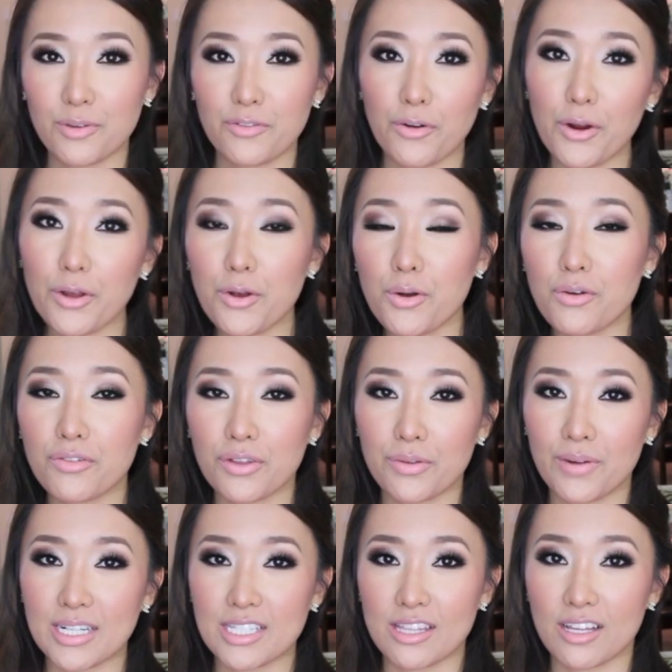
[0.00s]
before I go over the
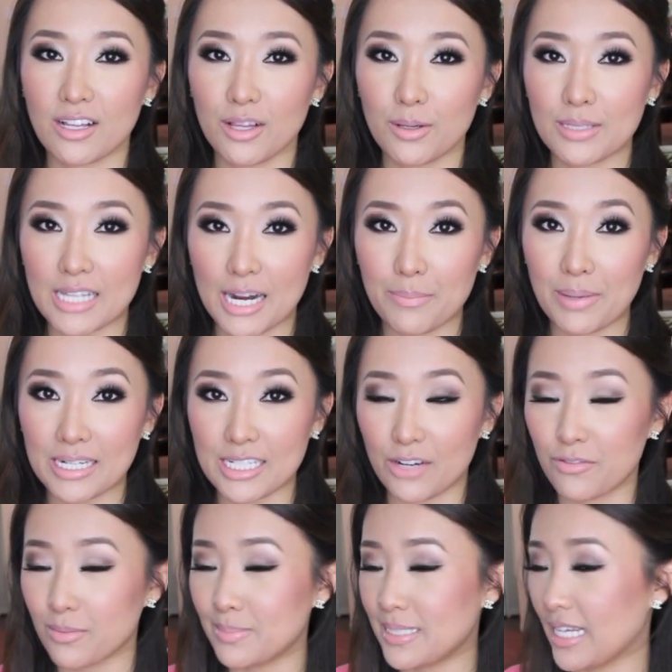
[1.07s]
rest of the clothes that I picked
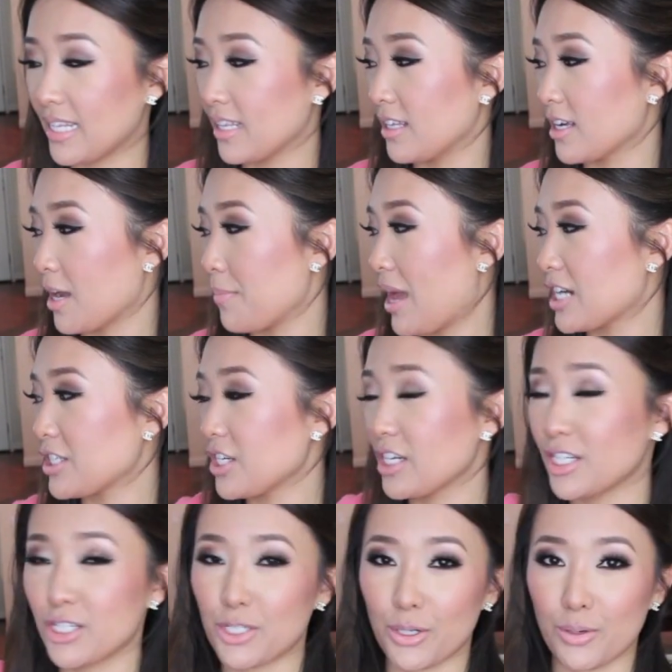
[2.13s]
up from Daily Look, I'm actually
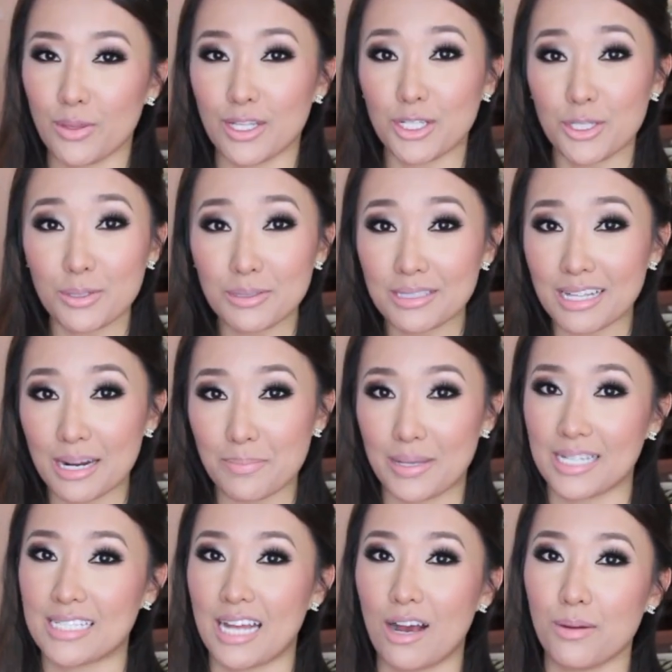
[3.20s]
going to show you the shoes that I
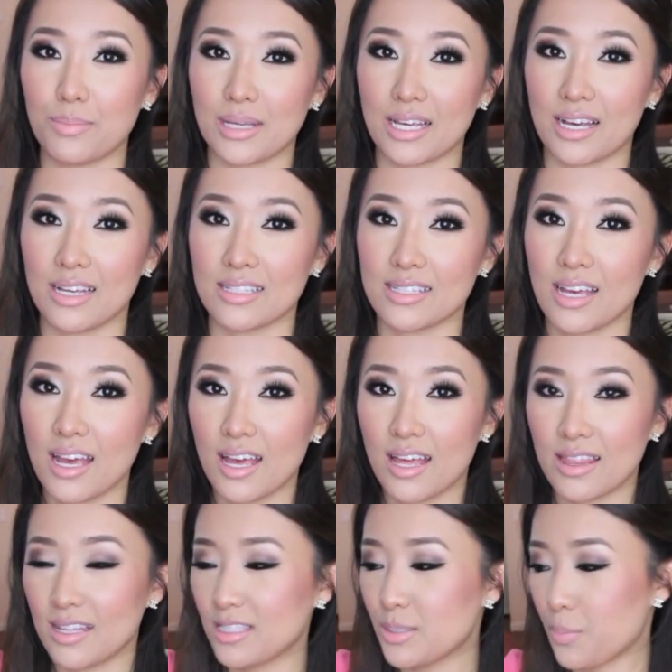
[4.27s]
picked out because
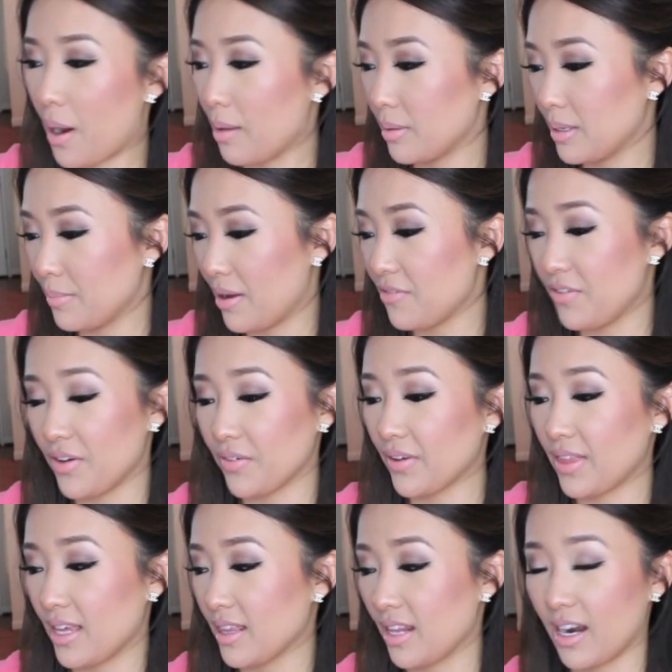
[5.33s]
that's probably my
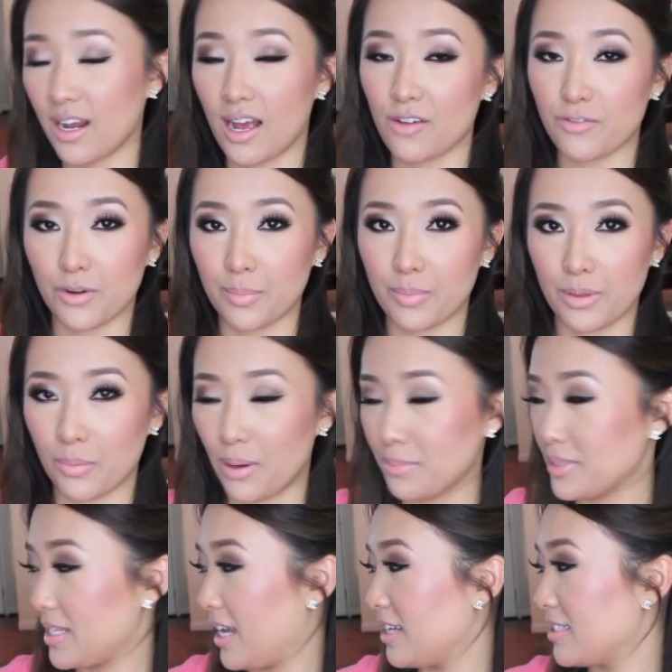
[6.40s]
favorite thing that I got from the
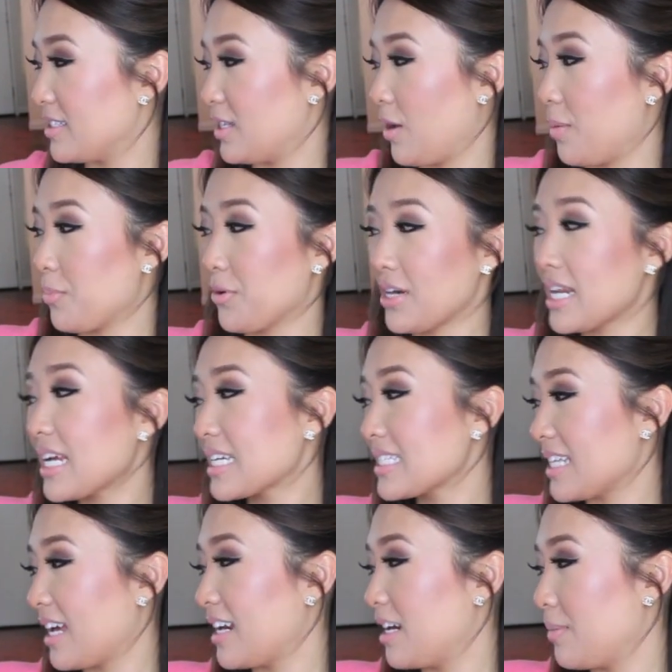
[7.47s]
website. So I'm pretty
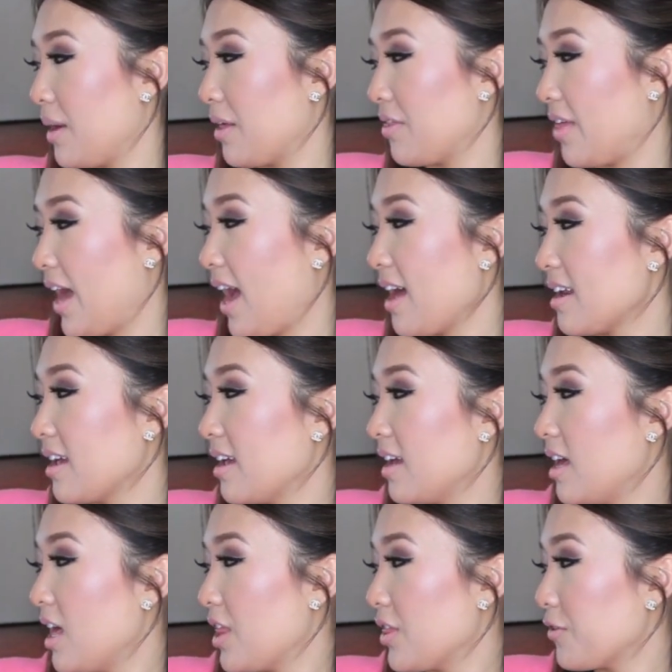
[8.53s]
excited about that.
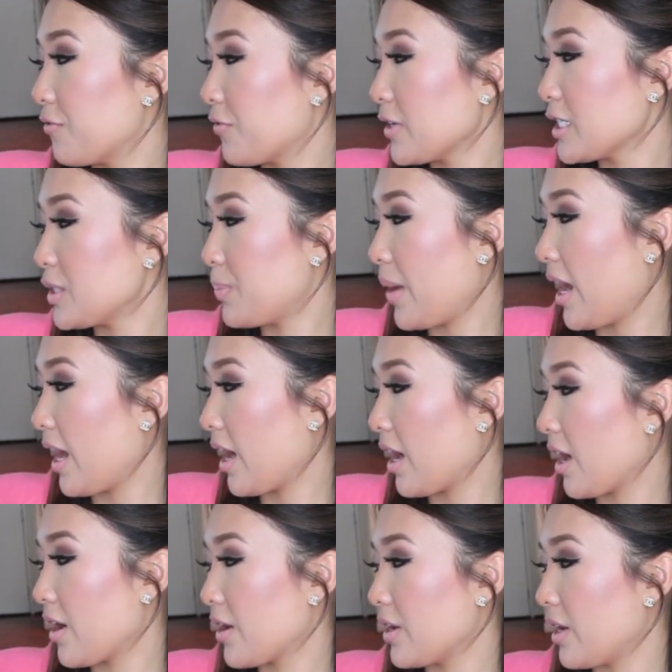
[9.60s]
The first
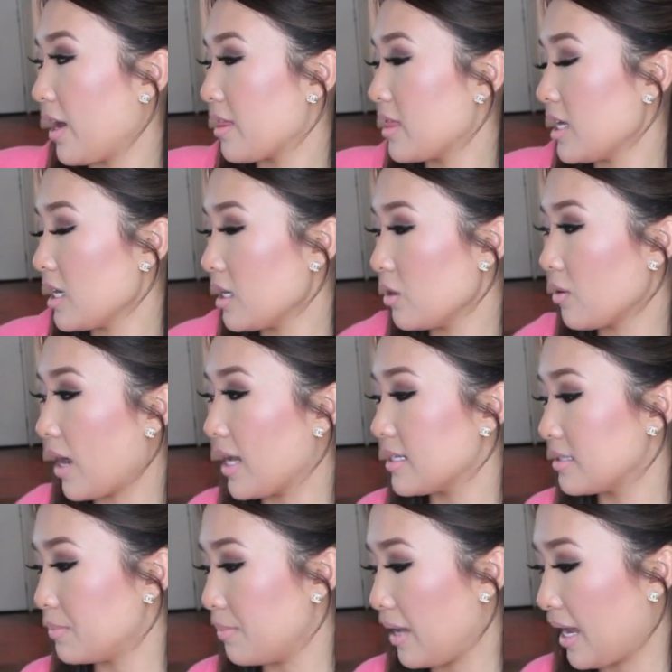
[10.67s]
pair, I think you
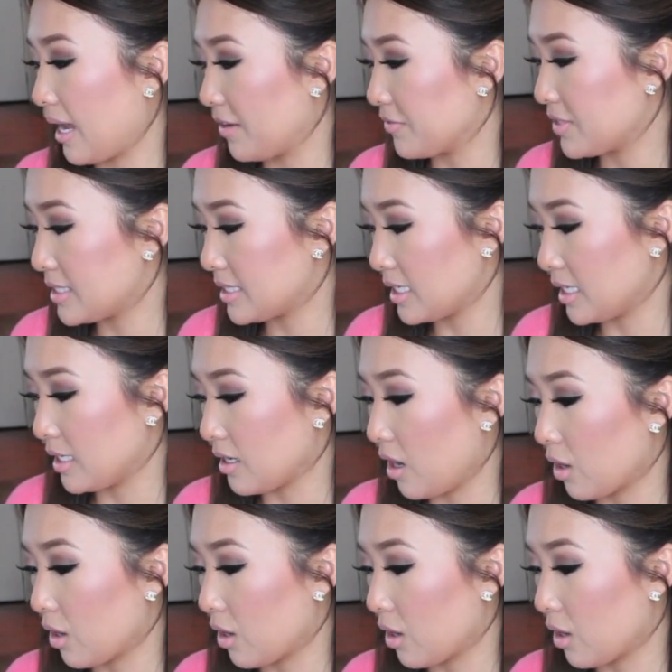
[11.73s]
guys may have seen